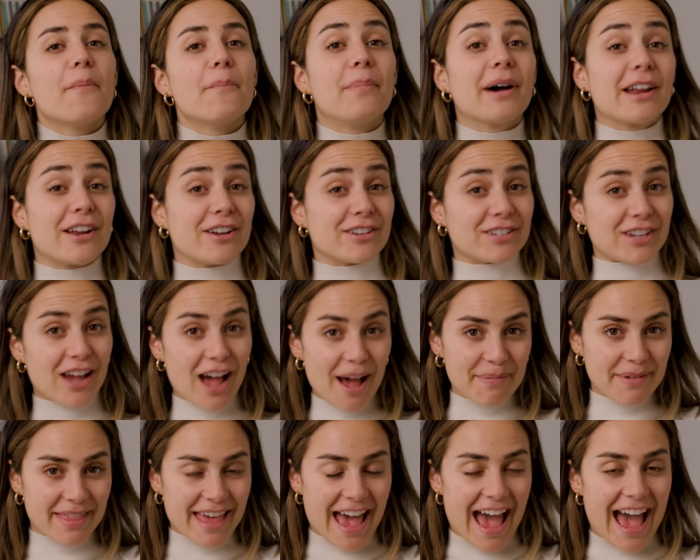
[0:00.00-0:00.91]
But on
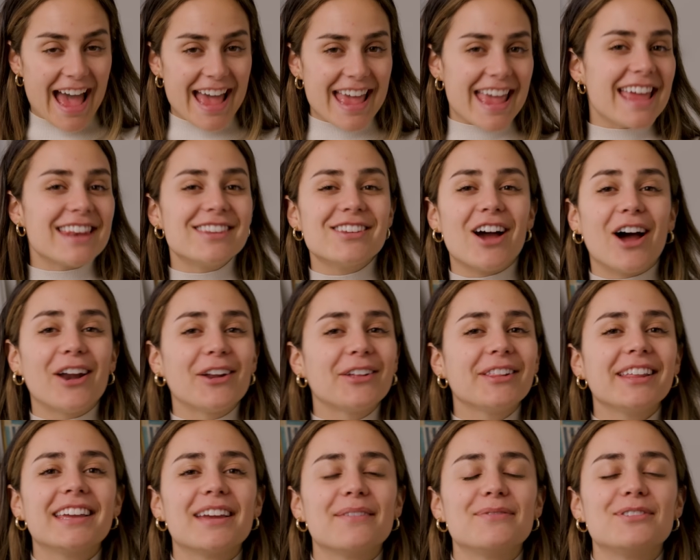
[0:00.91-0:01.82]
top of that, it not
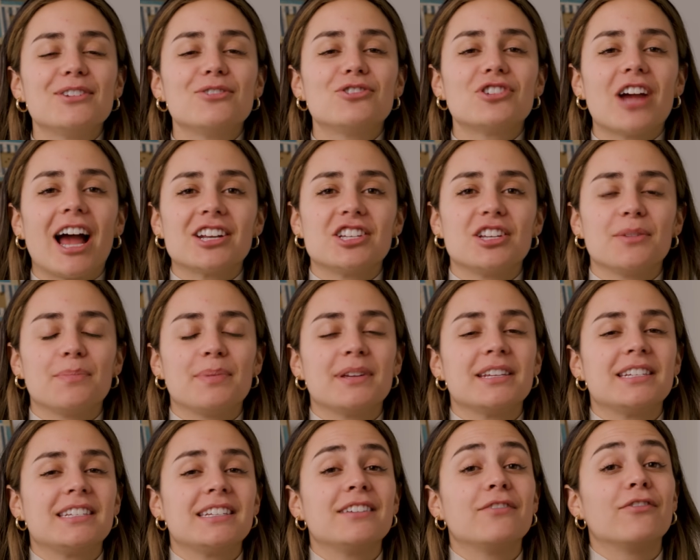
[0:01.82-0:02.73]
only gives you
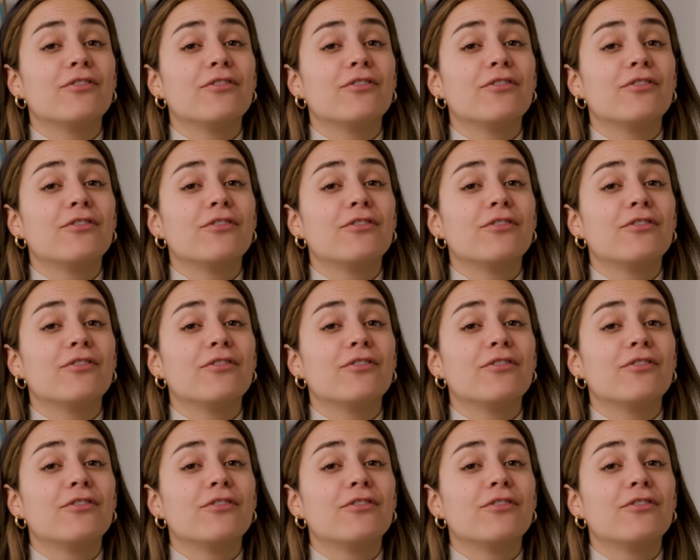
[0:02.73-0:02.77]
ChatGPT